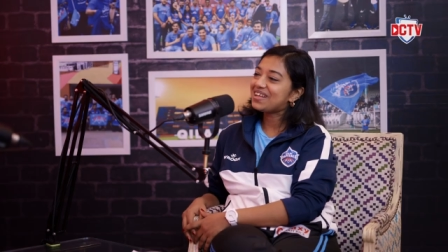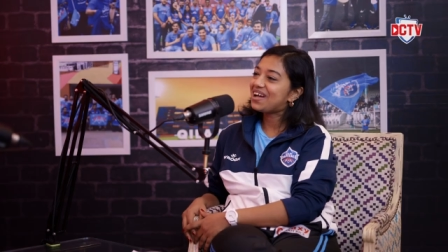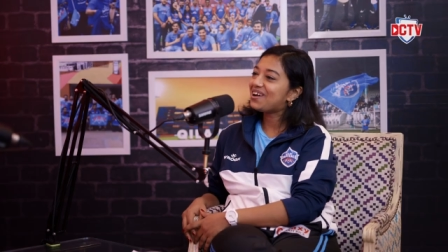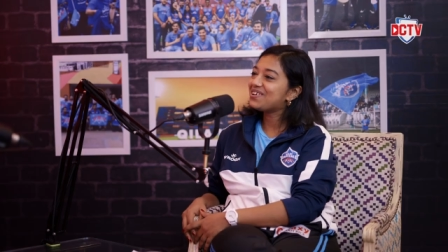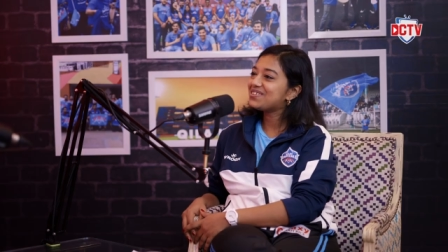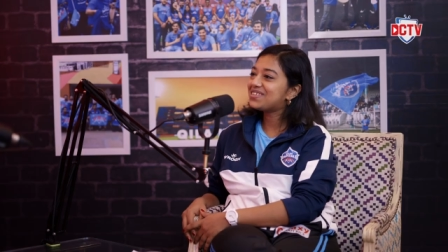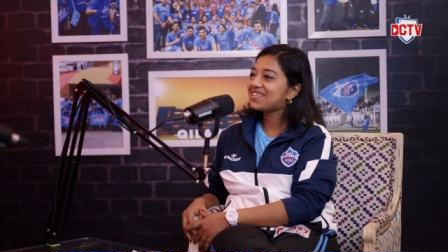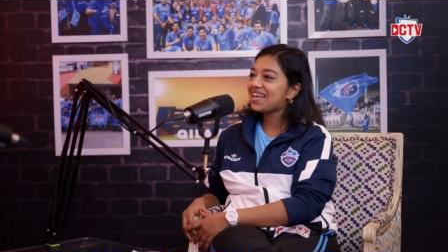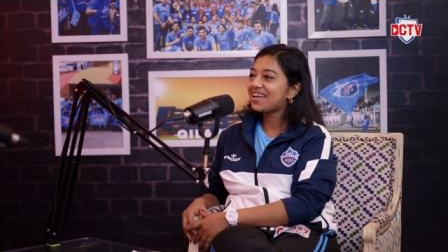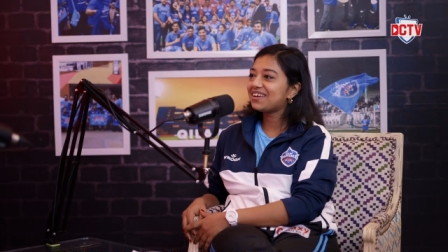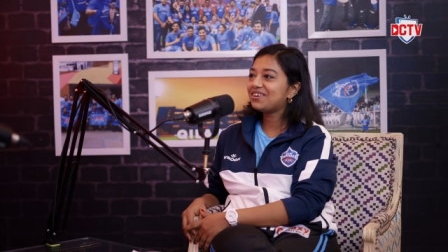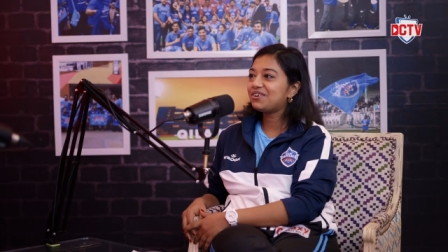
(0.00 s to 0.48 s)

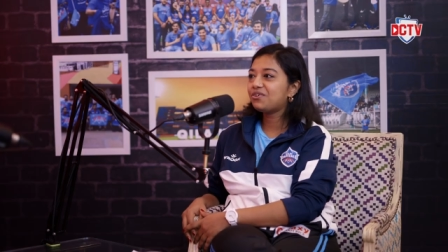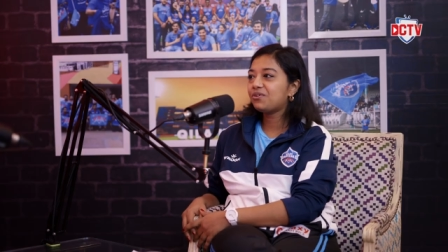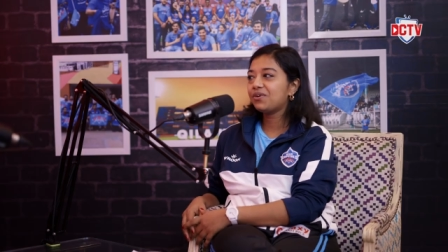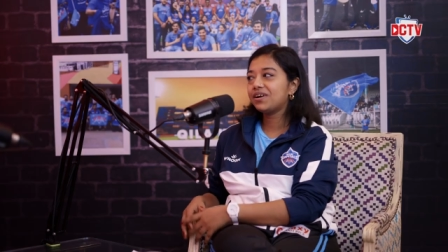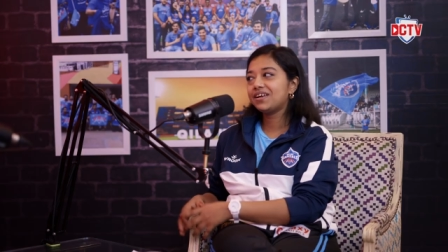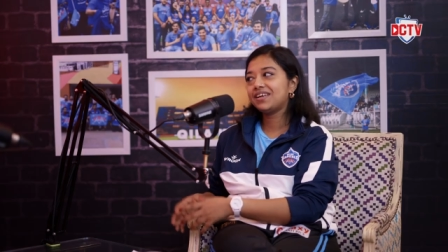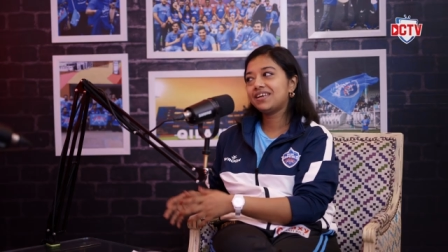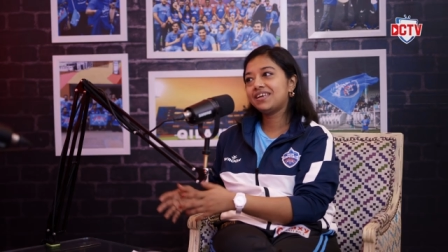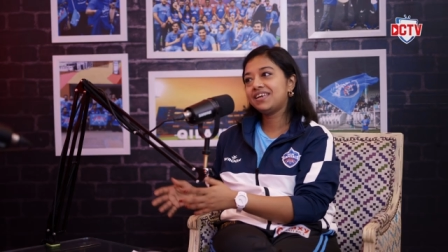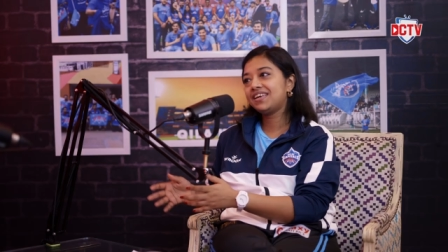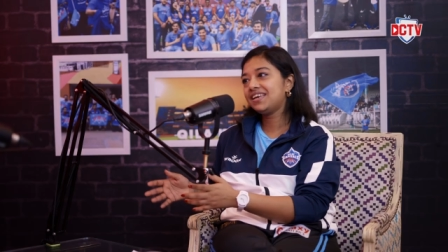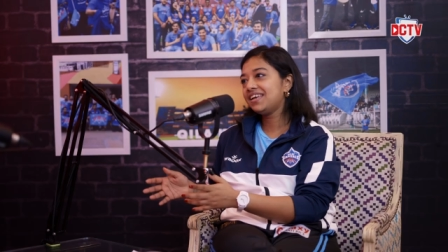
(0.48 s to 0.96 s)
how's that
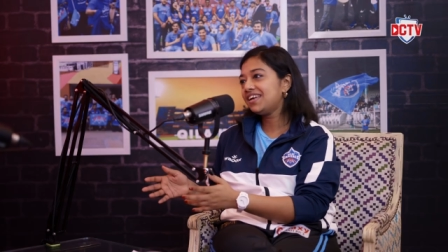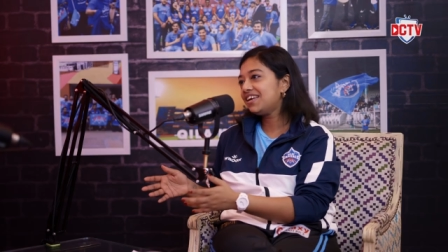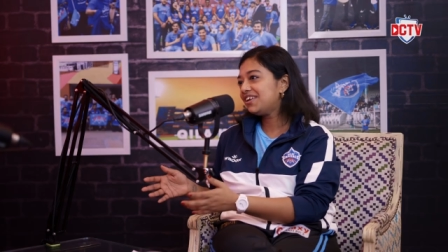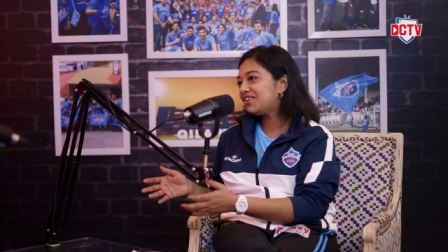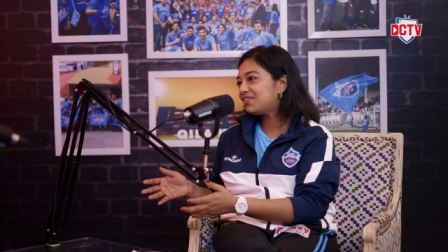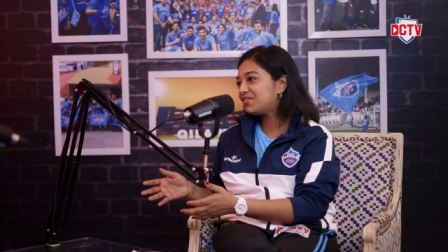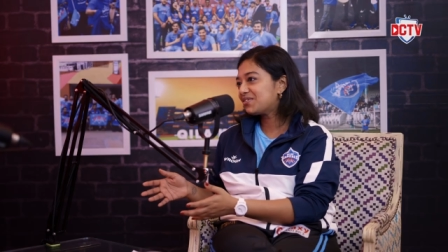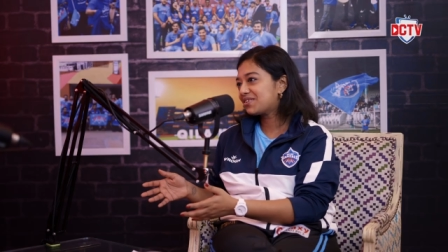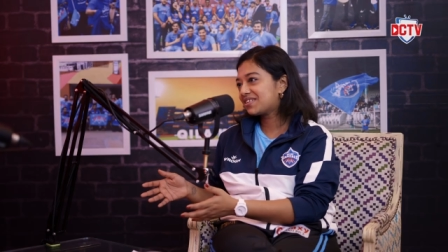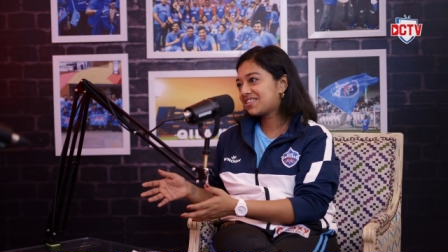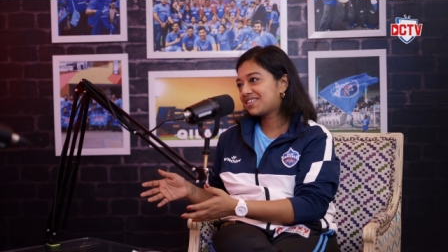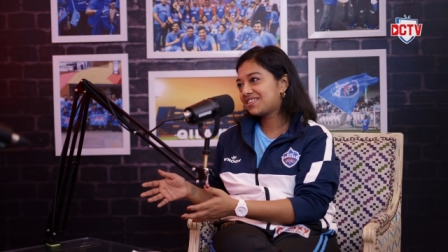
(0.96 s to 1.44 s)
going? He
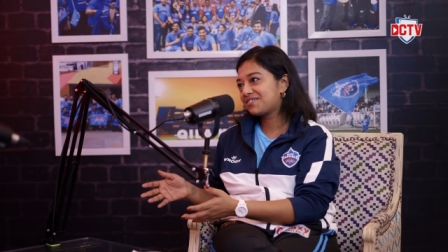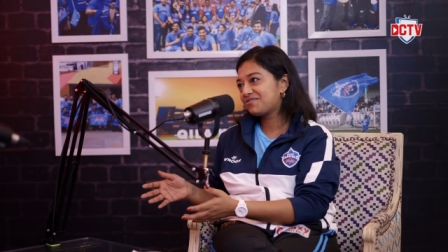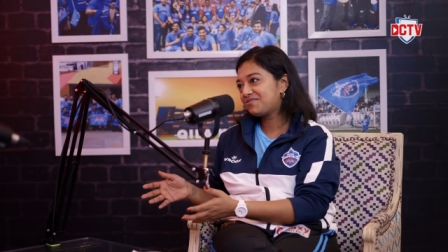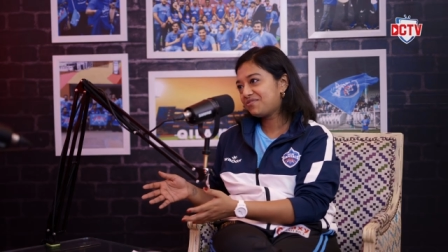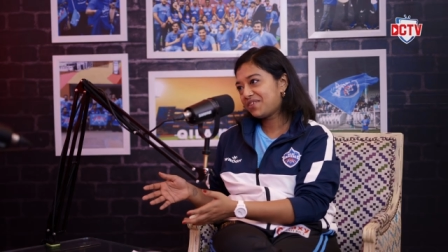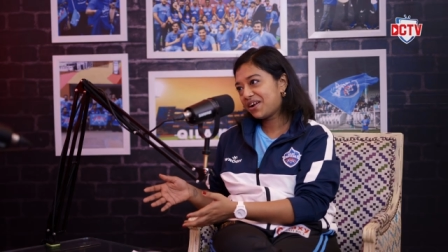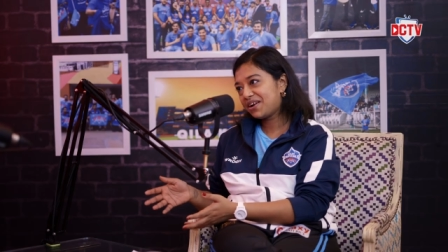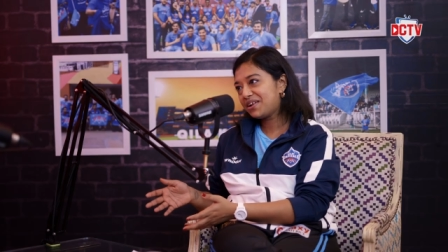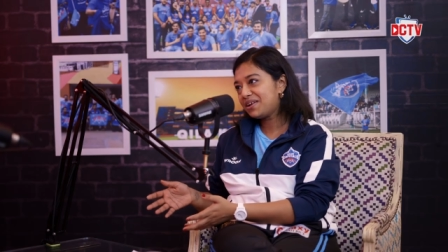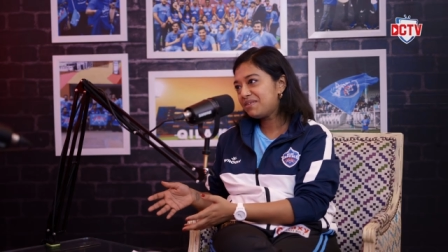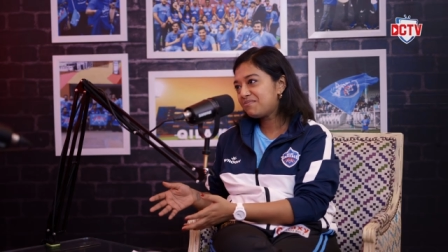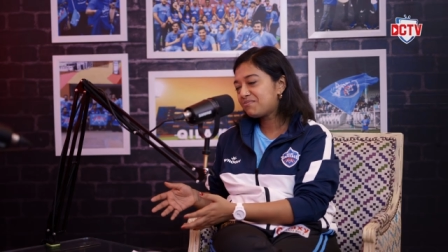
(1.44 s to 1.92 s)
looks
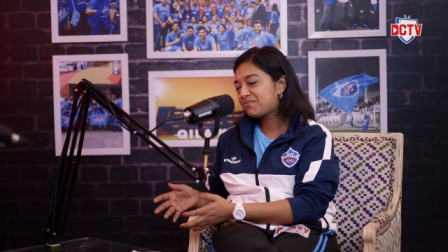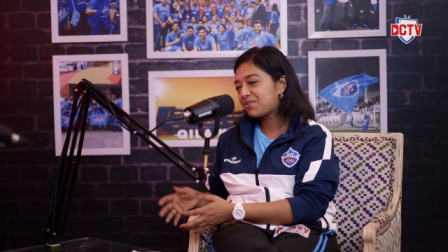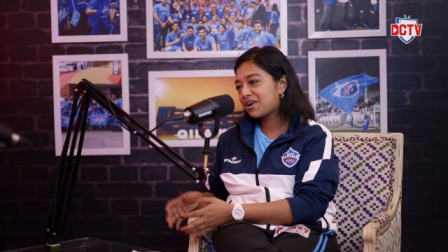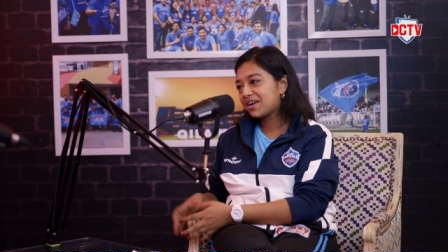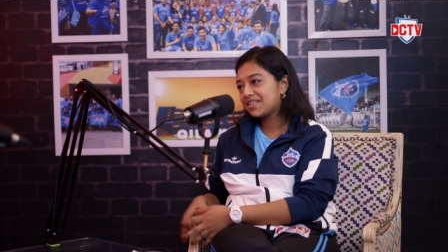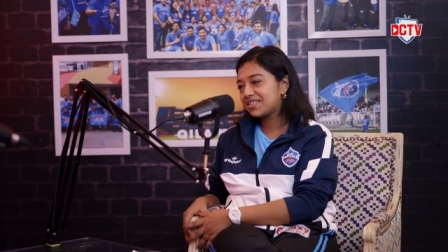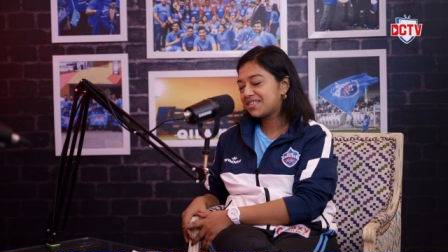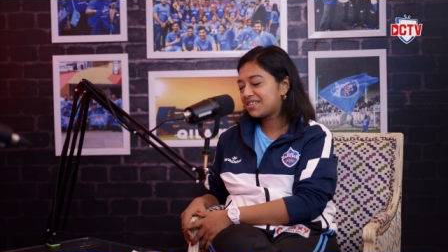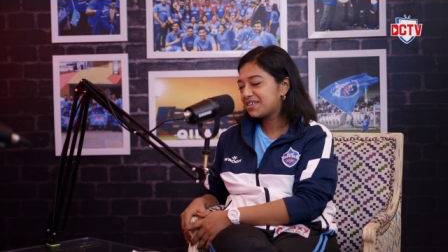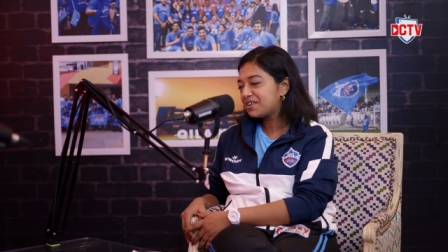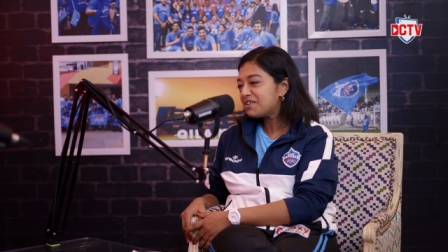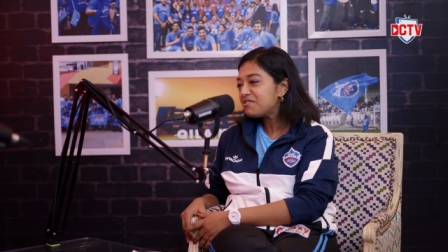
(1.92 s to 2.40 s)
very
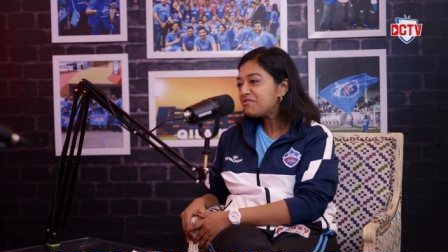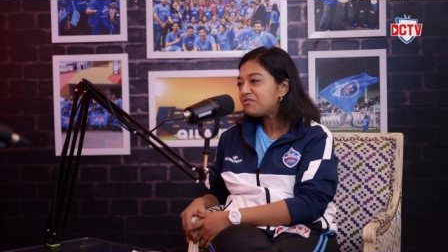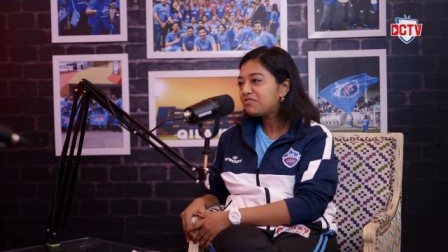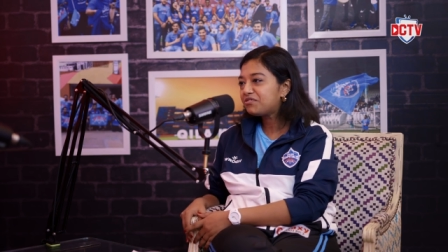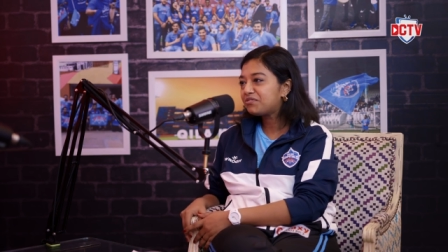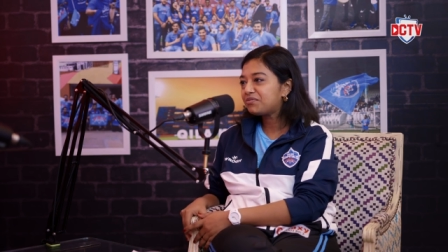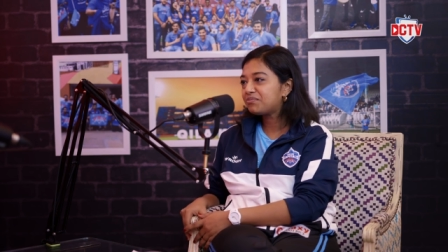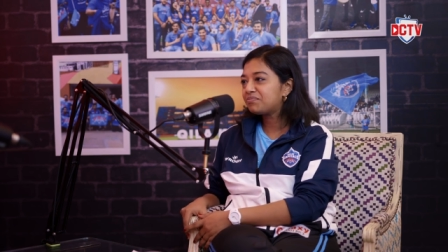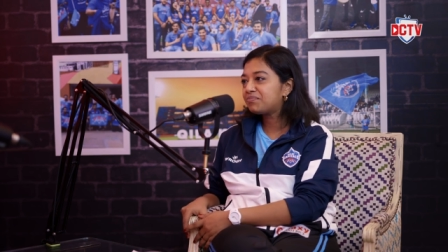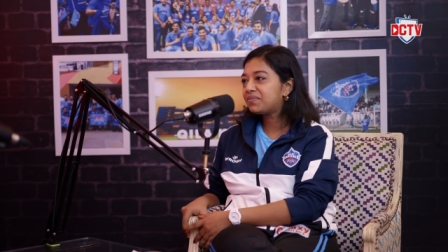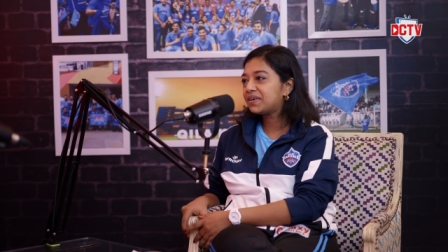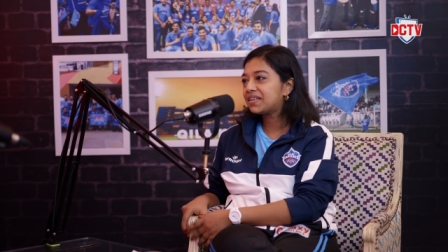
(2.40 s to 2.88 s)

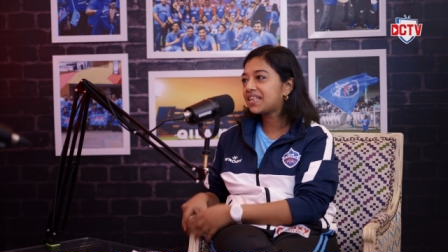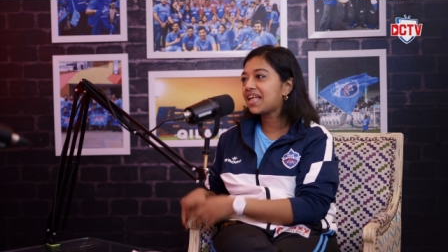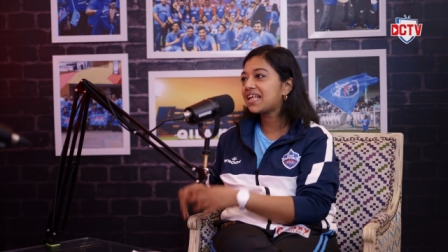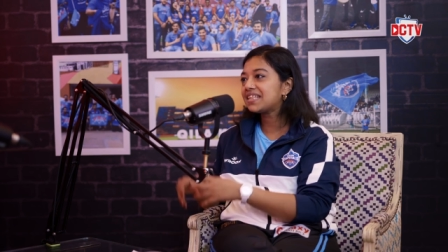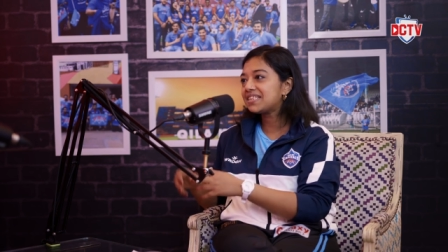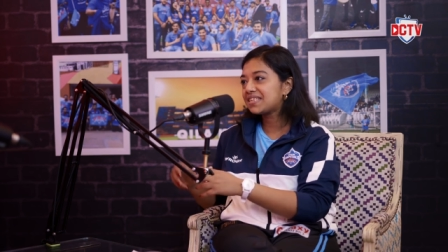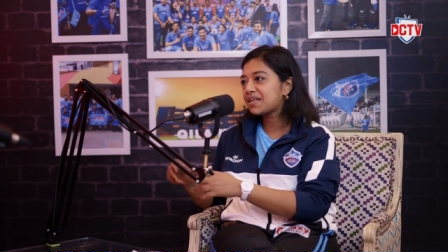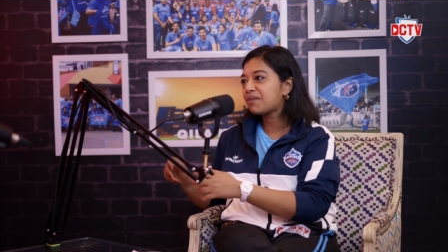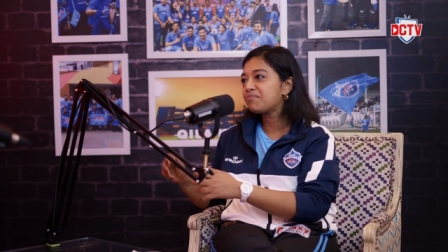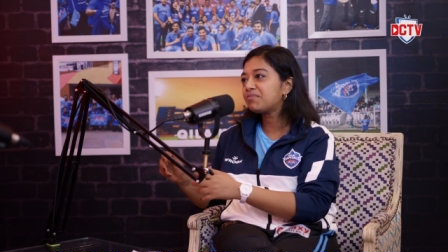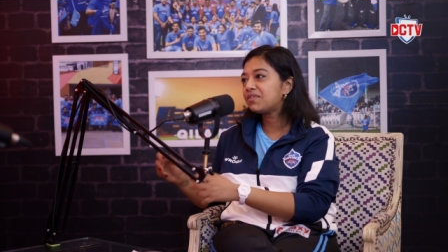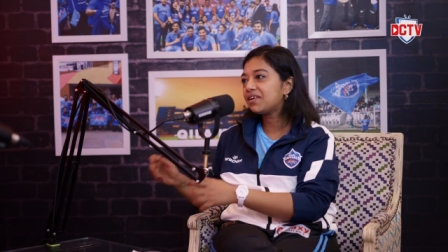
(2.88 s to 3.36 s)
impressive, but
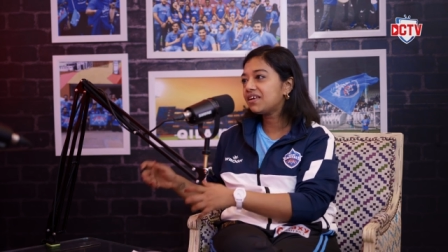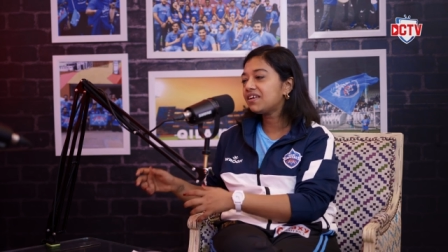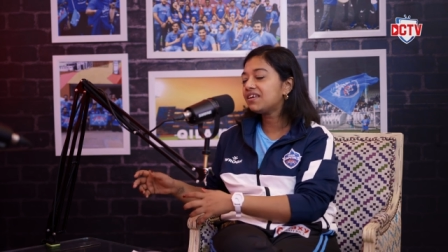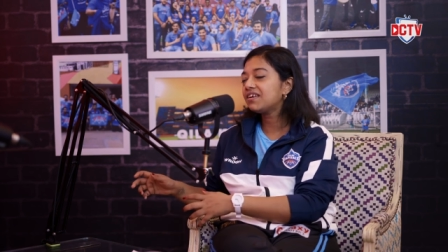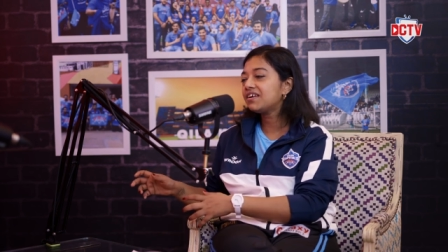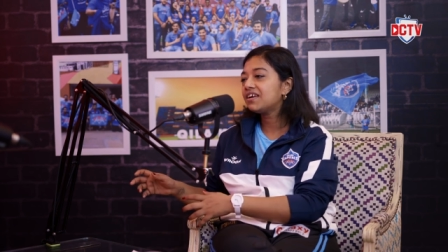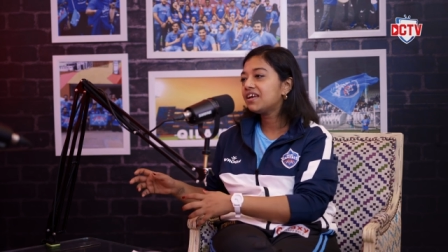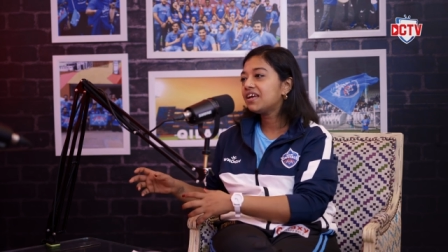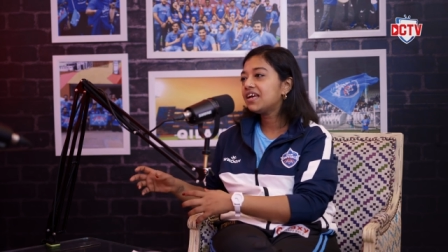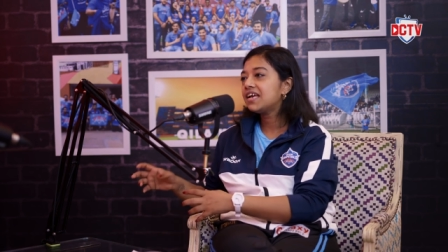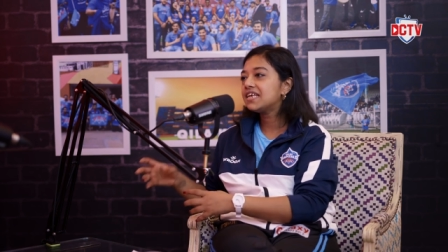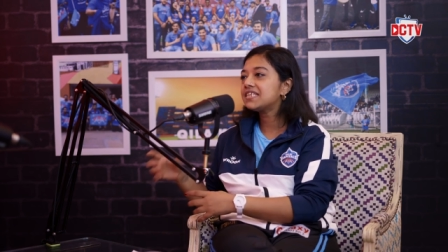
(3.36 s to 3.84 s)
that's something.